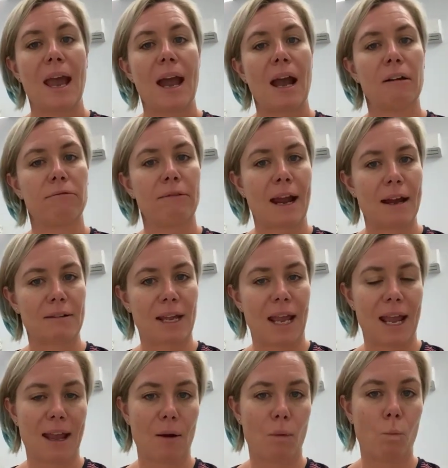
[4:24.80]
around
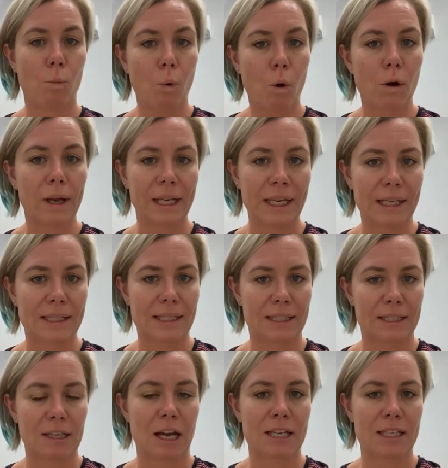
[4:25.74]
what
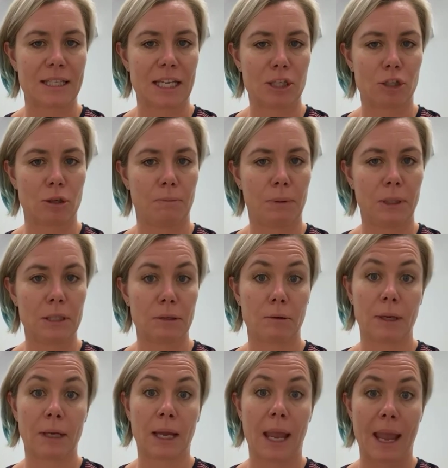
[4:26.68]
exercise they should be
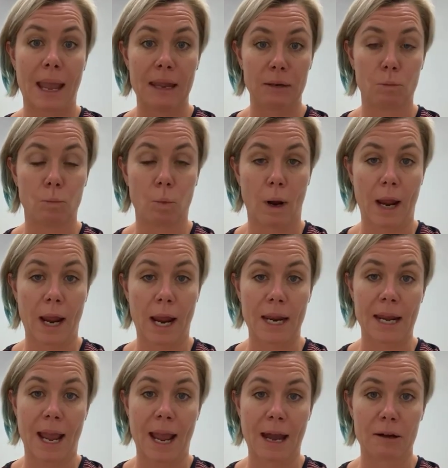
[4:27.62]
doing
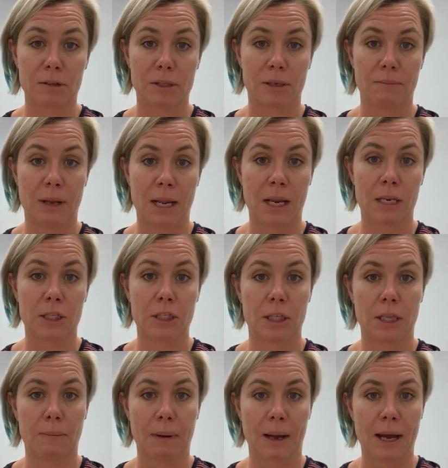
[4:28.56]
and how to manage
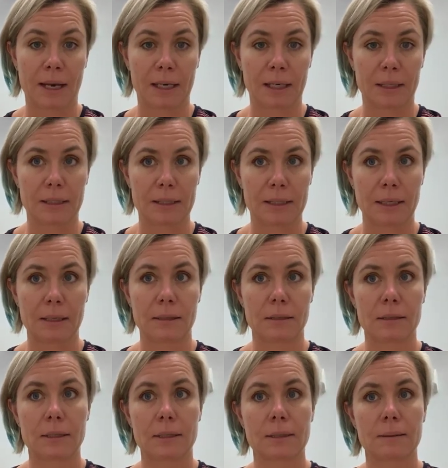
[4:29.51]
their
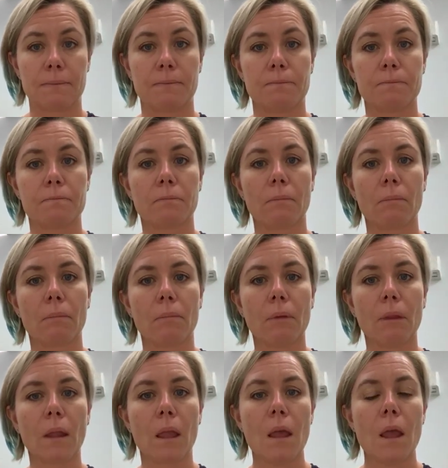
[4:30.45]
Parkinson's.
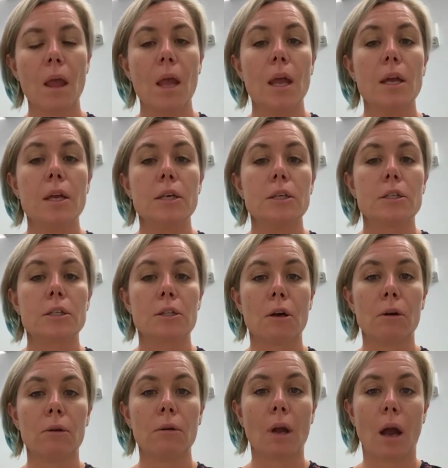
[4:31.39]

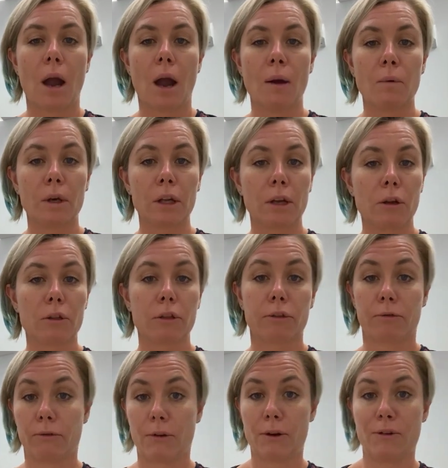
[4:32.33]
So I want to go
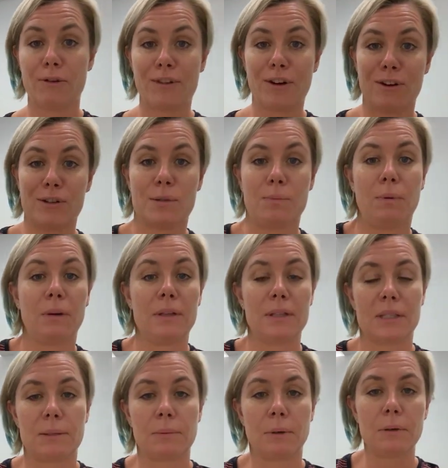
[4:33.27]
through those
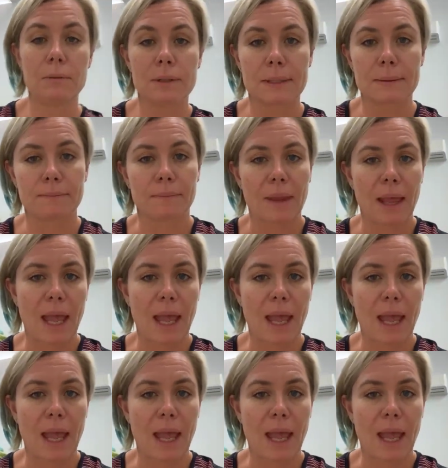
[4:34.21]
principles